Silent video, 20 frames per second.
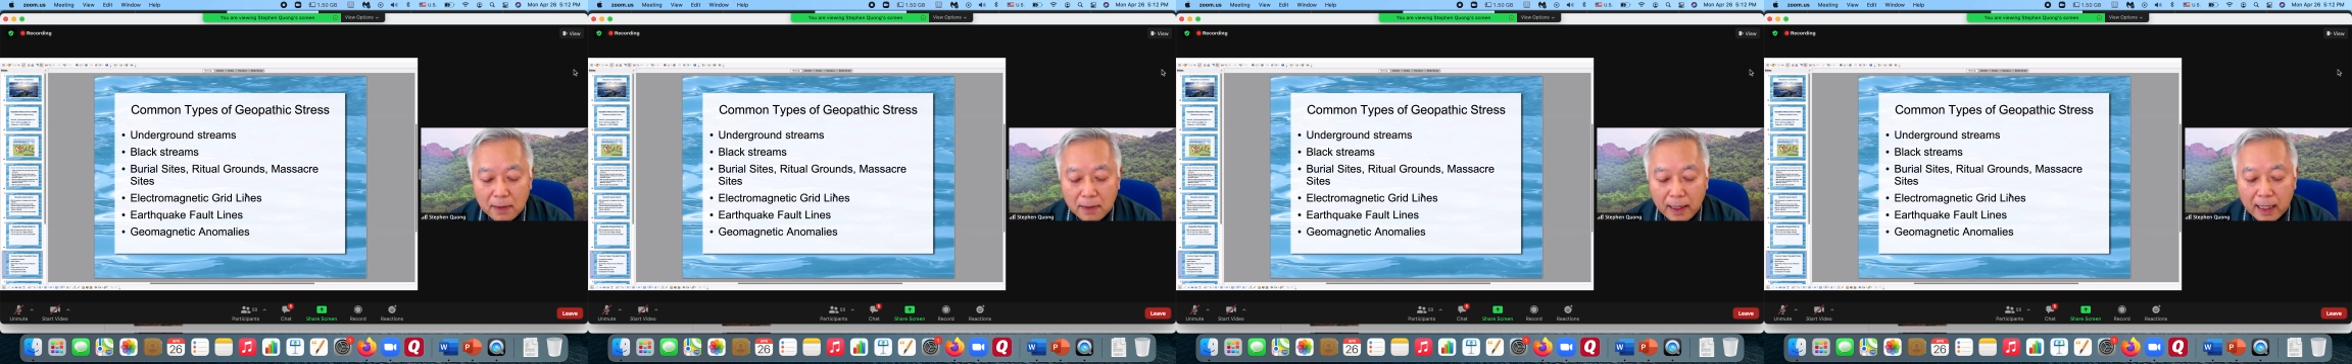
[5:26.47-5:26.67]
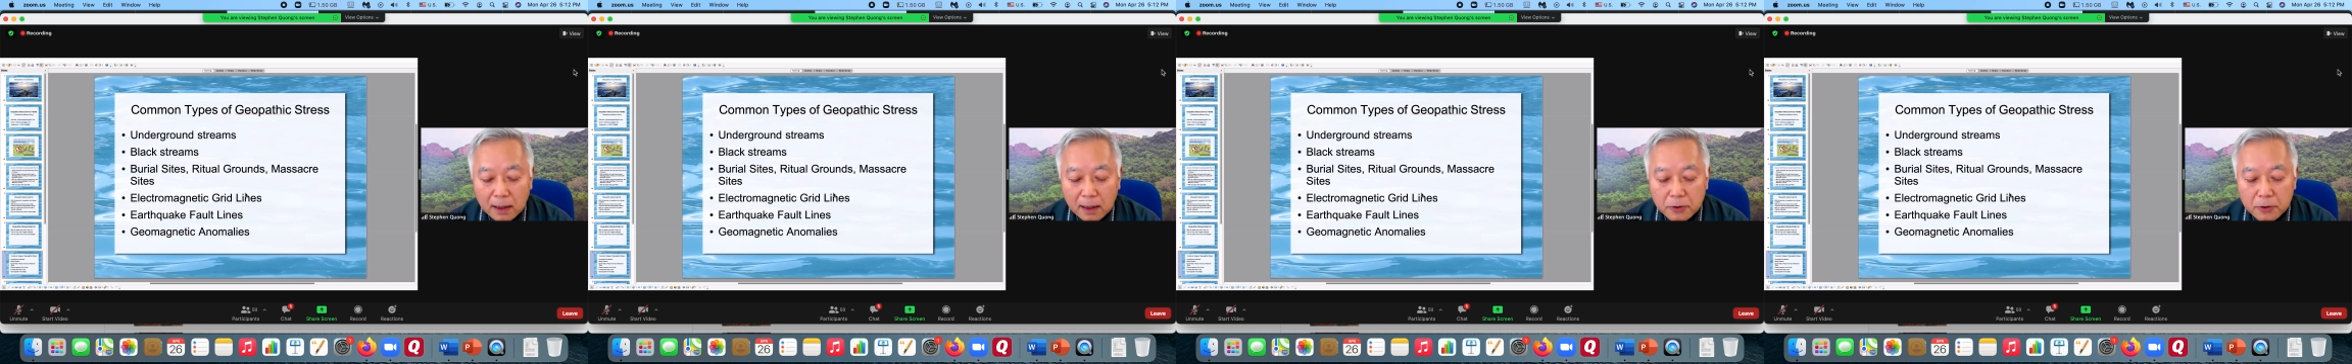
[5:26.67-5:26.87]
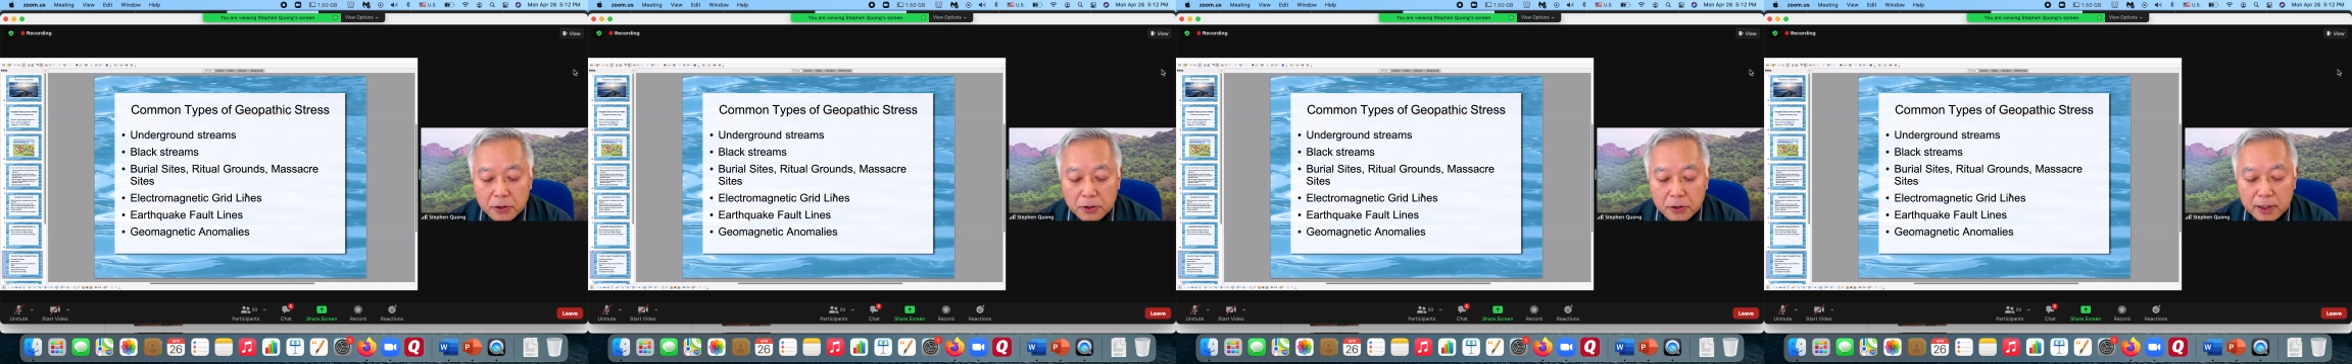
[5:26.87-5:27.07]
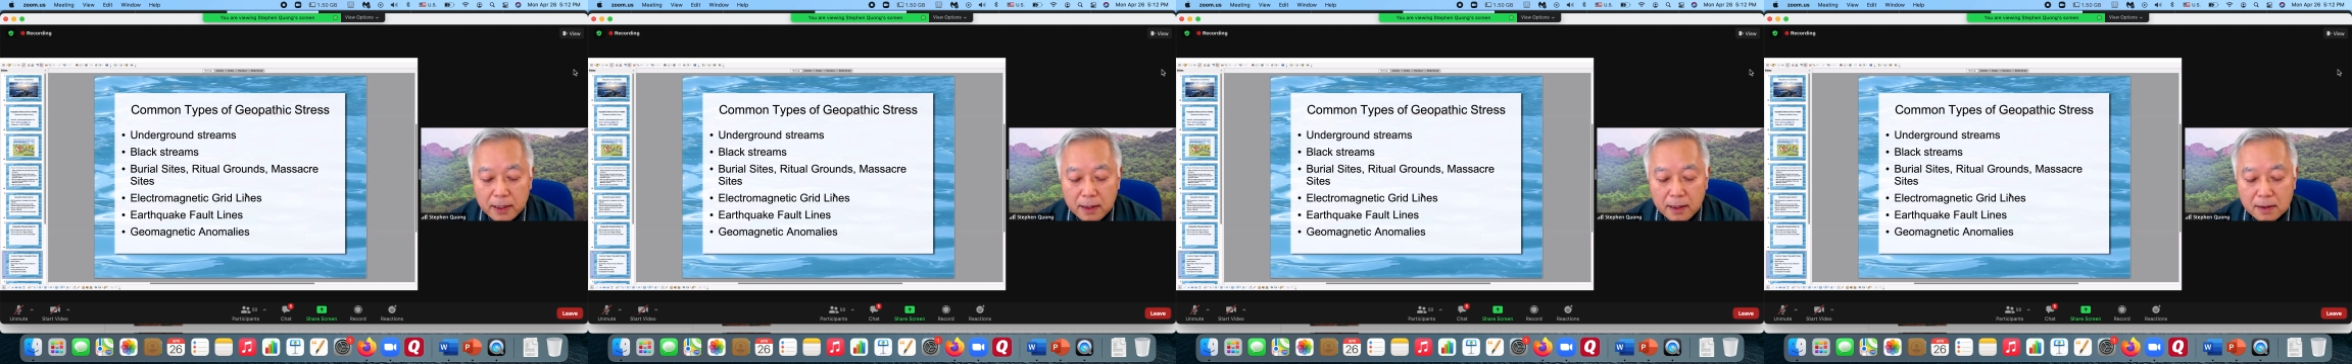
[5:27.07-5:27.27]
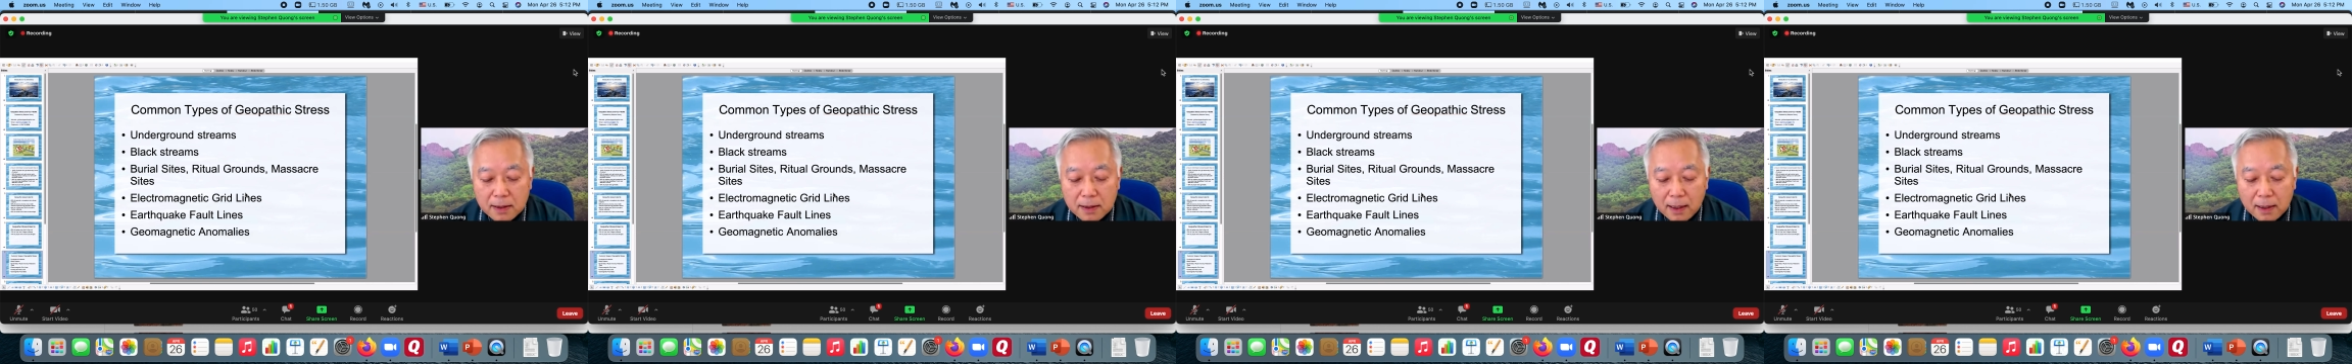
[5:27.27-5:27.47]

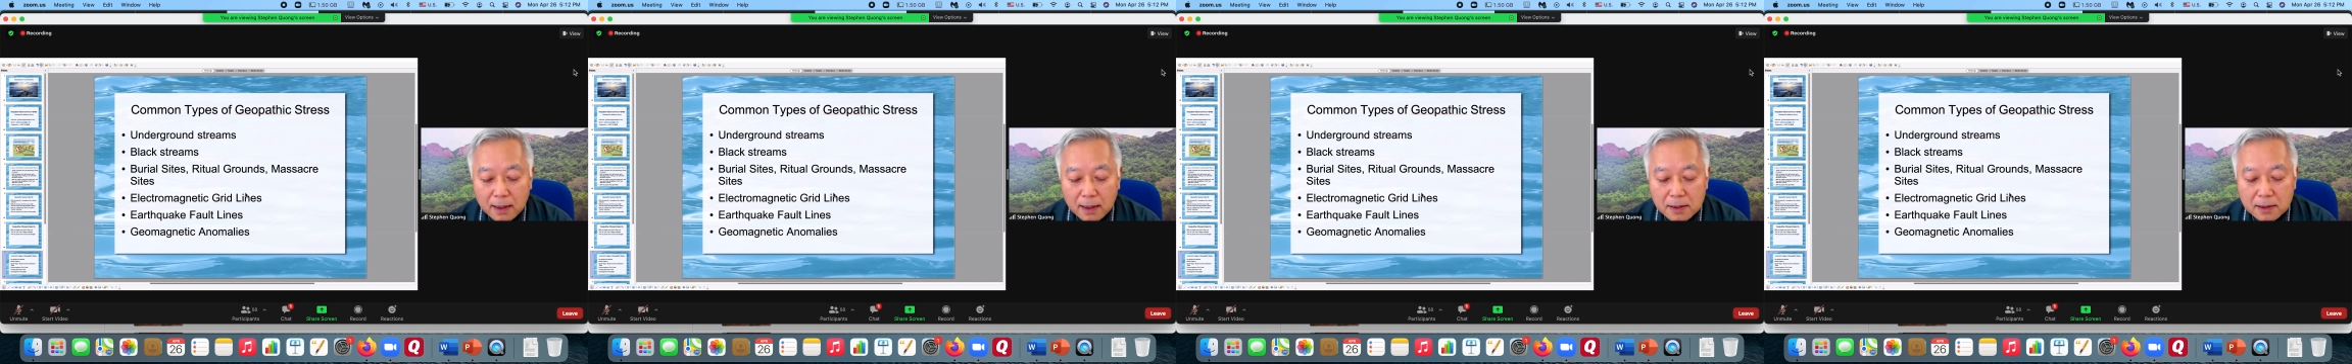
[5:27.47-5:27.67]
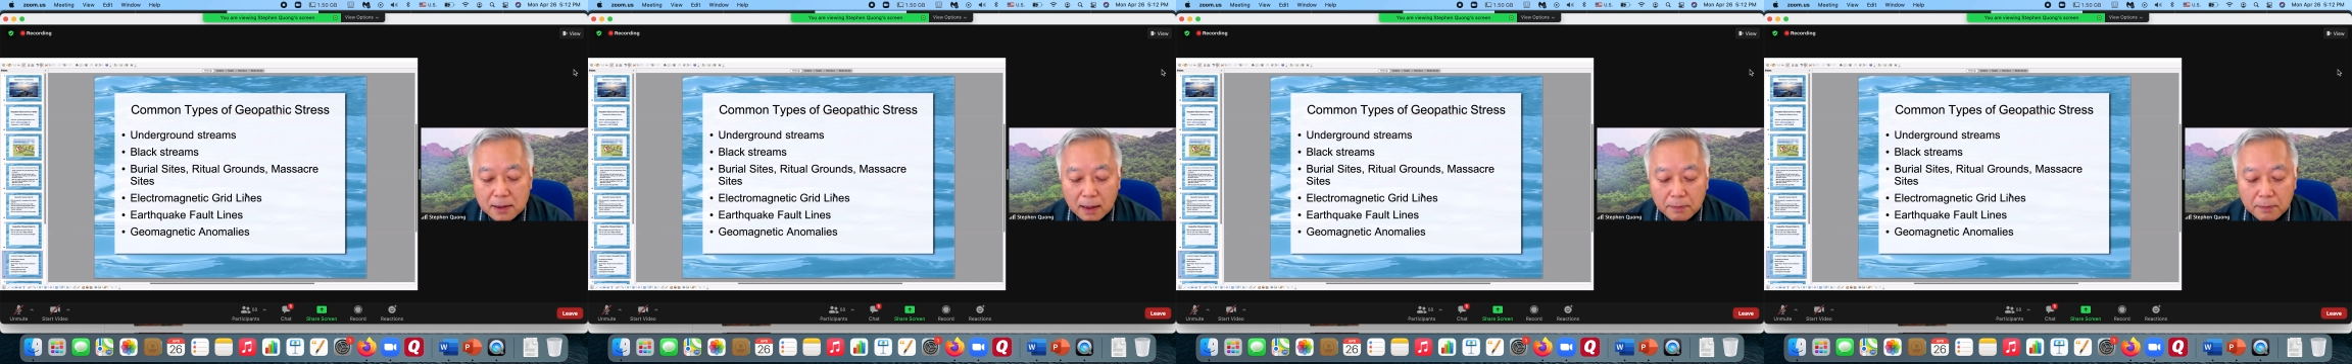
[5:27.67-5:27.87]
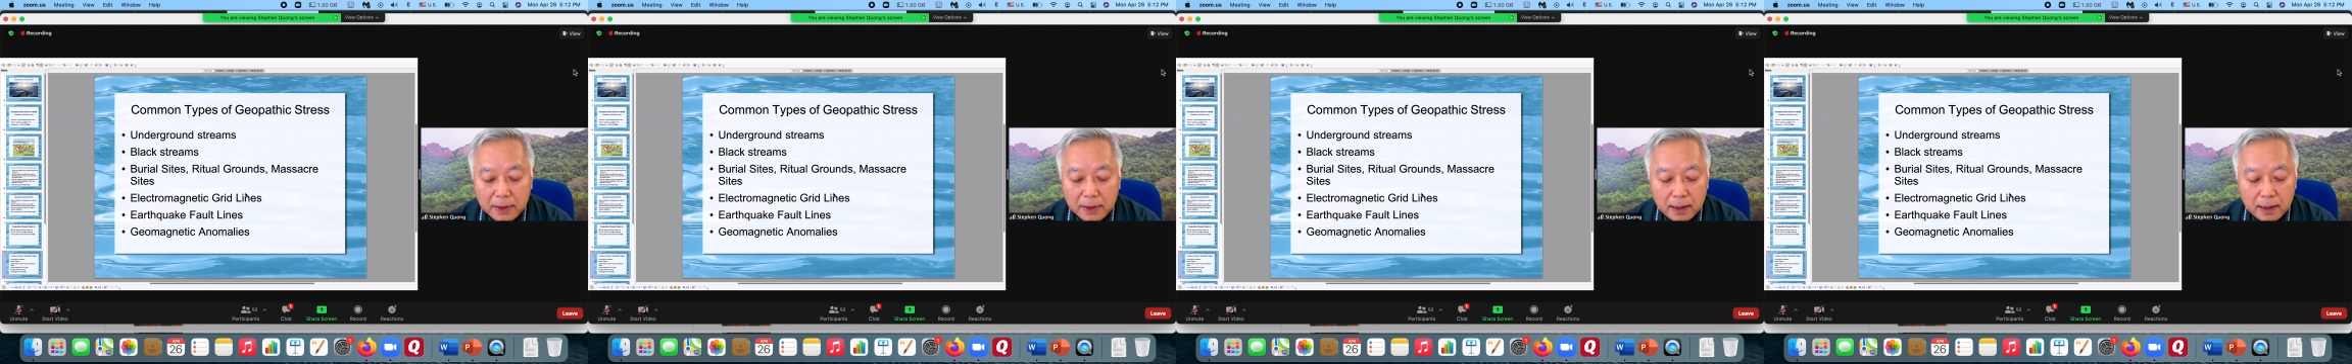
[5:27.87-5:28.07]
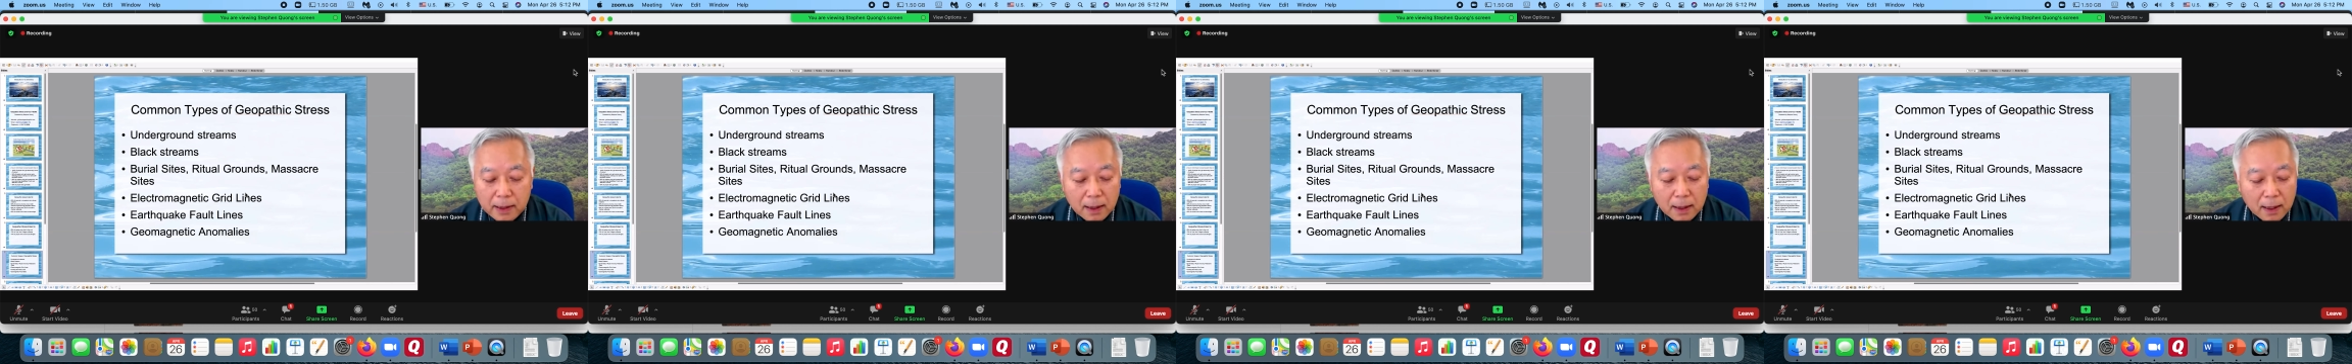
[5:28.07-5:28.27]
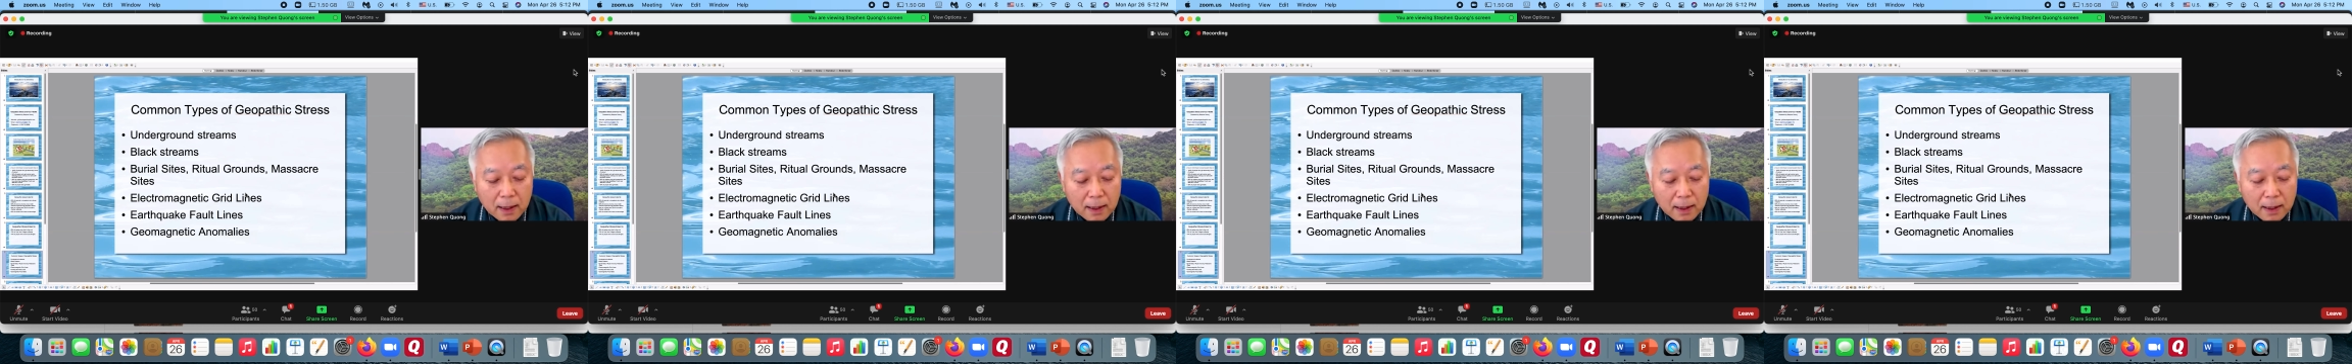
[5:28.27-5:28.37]
allergies, insomnia,